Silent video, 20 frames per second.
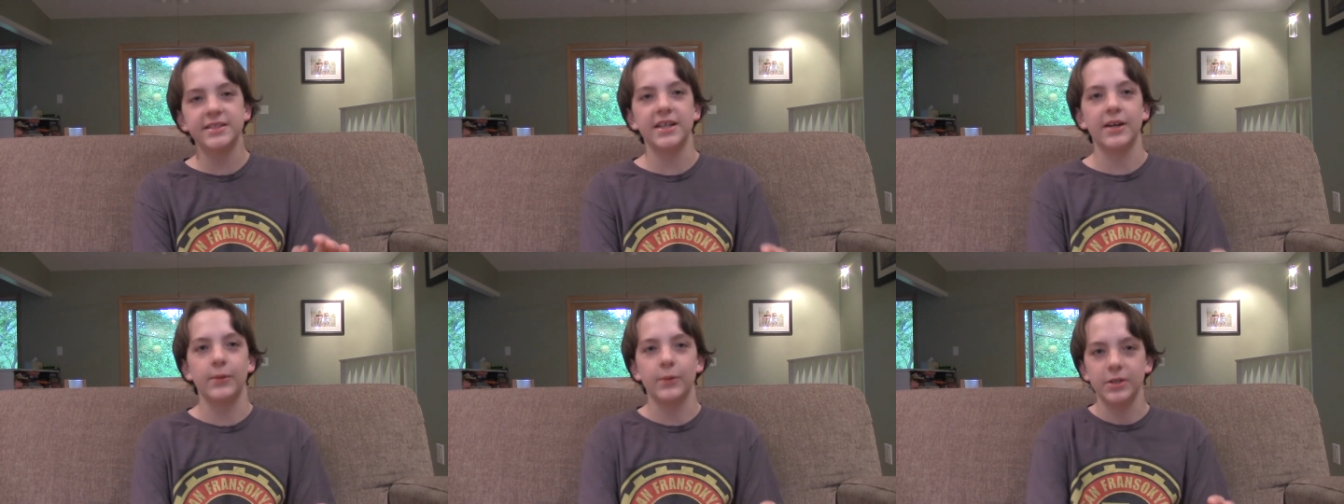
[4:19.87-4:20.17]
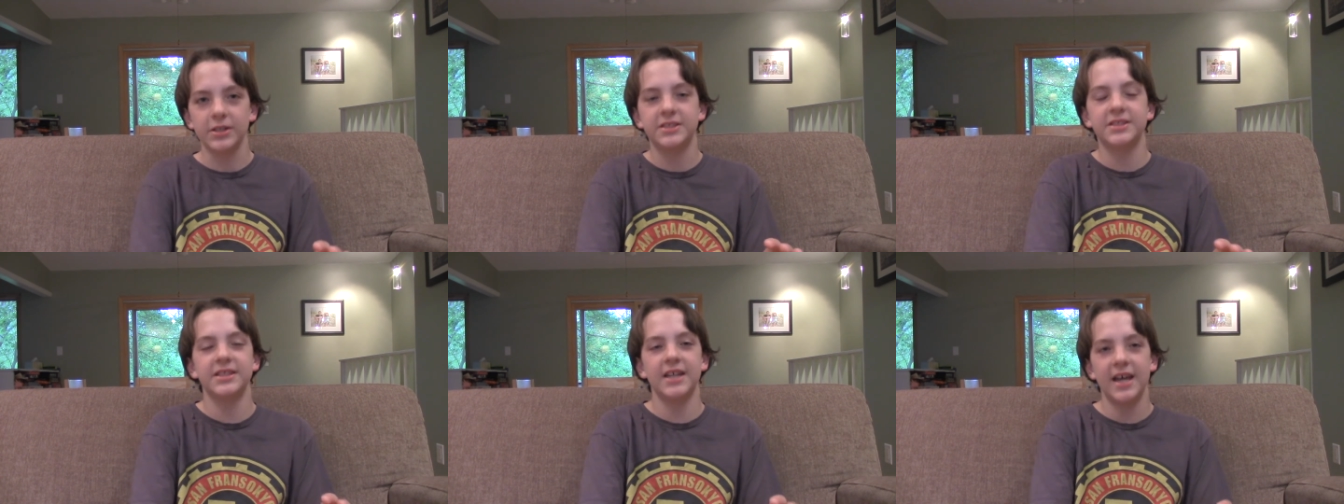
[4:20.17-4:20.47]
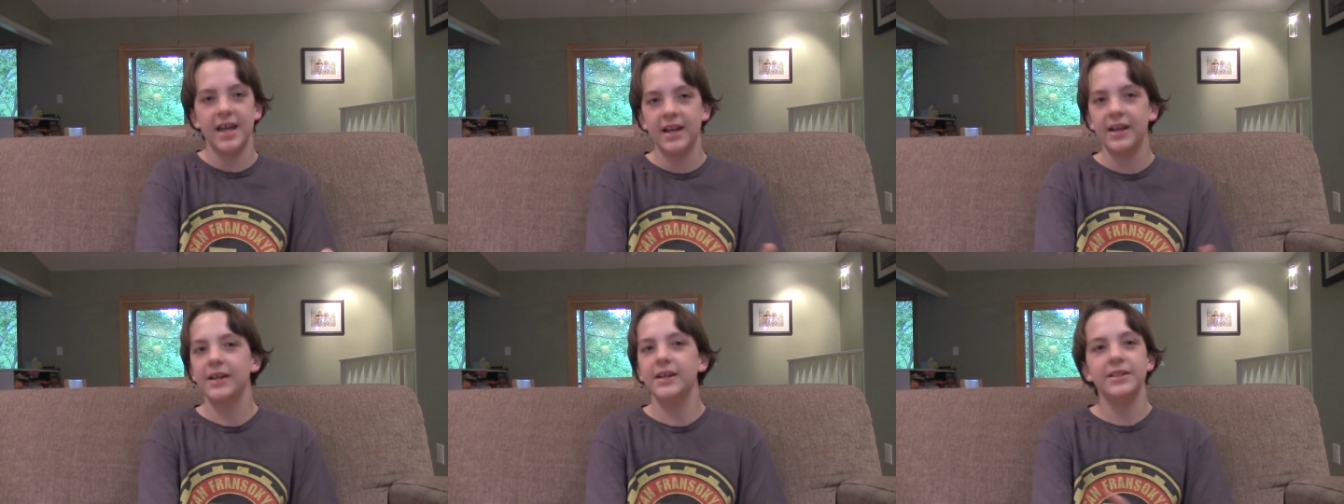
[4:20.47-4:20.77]
that were
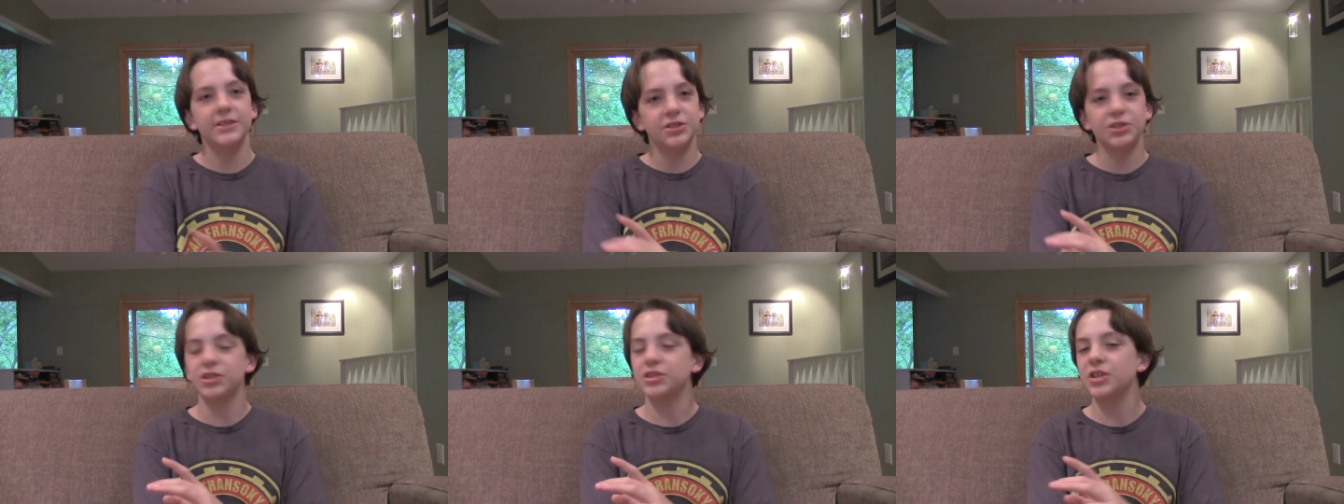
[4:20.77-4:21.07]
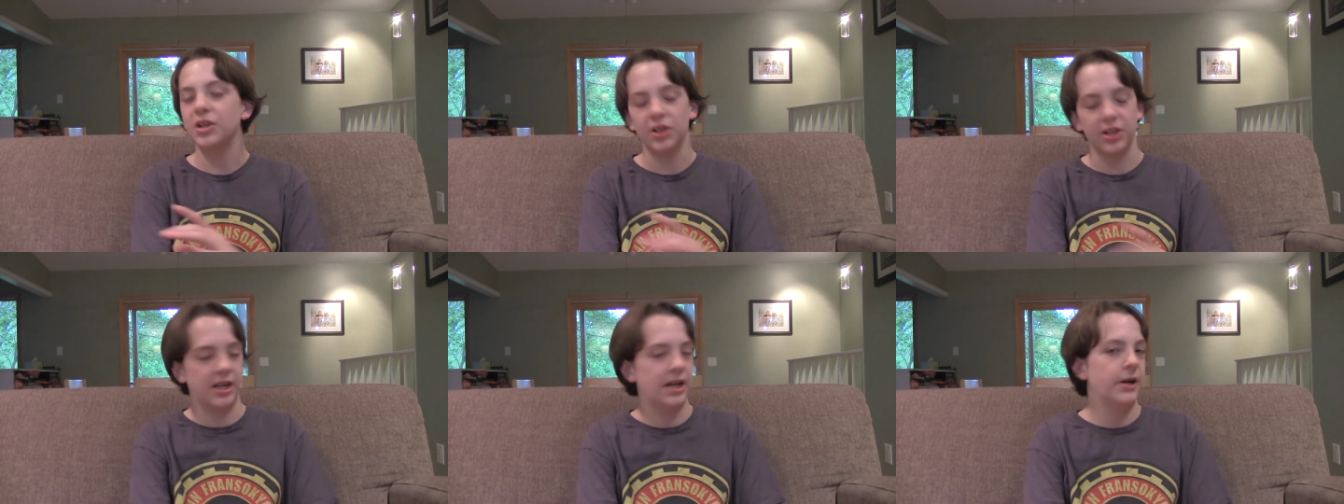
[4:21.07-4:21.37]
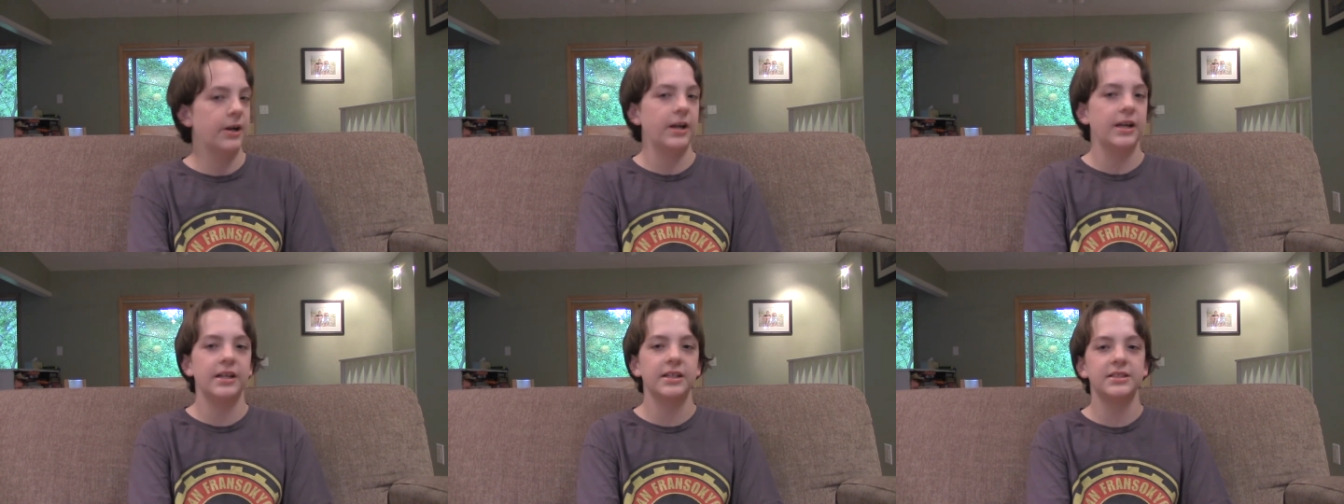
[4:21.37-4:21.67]
said, it's just
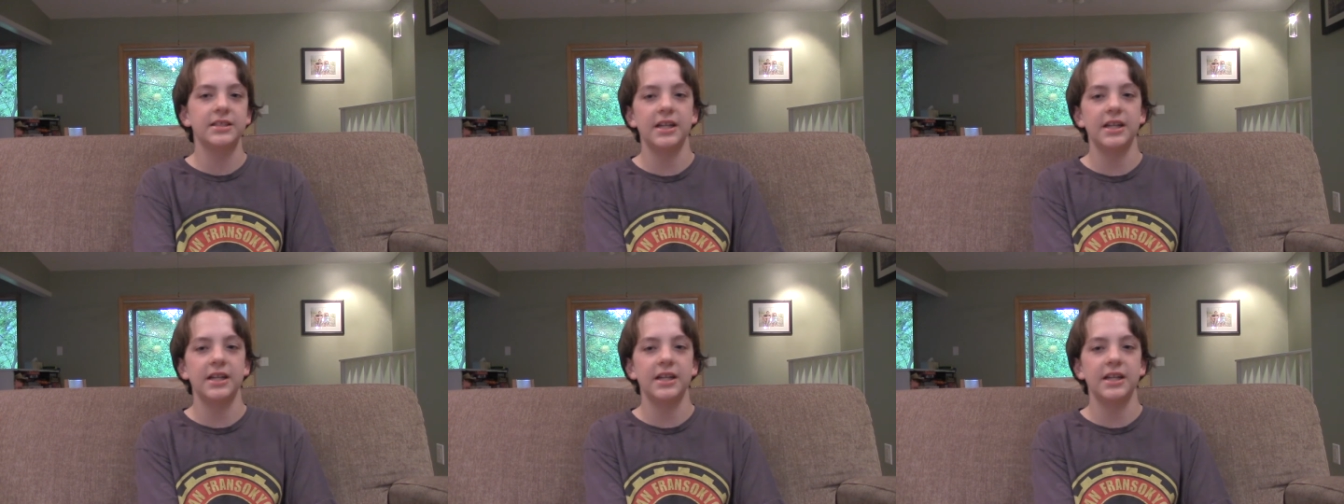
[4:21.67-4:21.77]
hilarious.